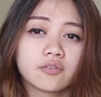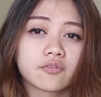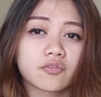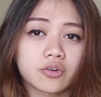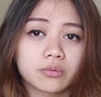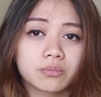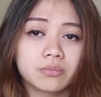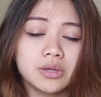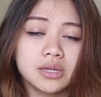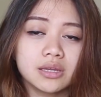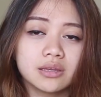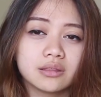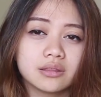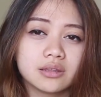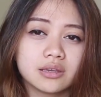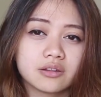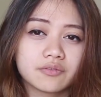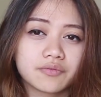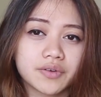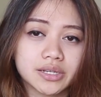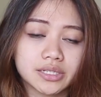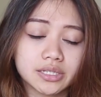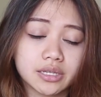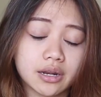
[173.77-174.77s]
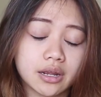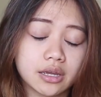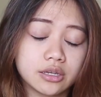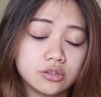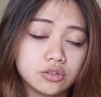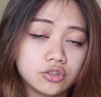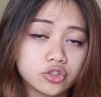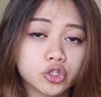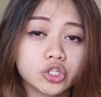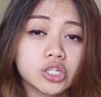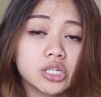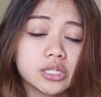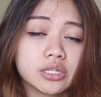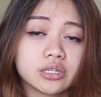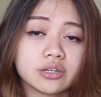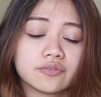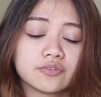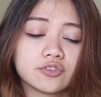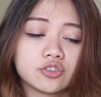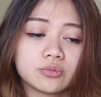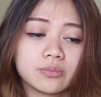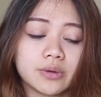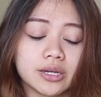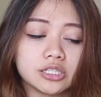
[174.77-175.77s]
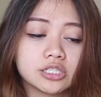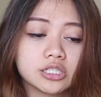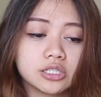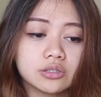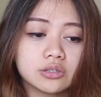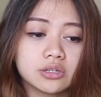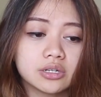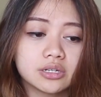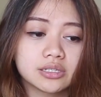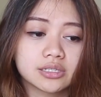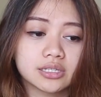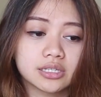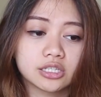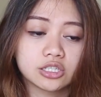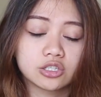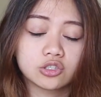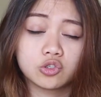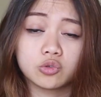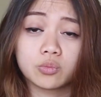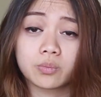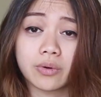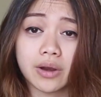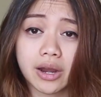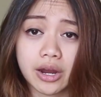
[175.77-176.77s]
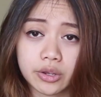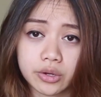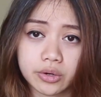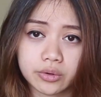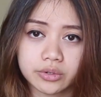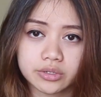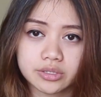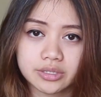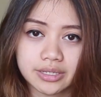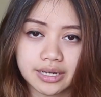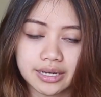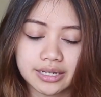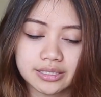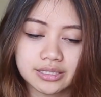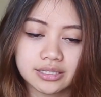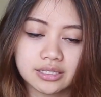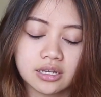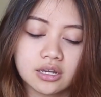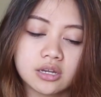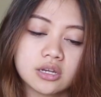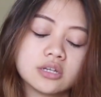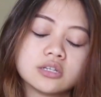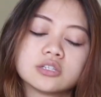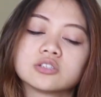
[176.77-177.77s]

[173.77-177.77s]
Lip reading: For me, the advice that I usually give to my students is to prioritize.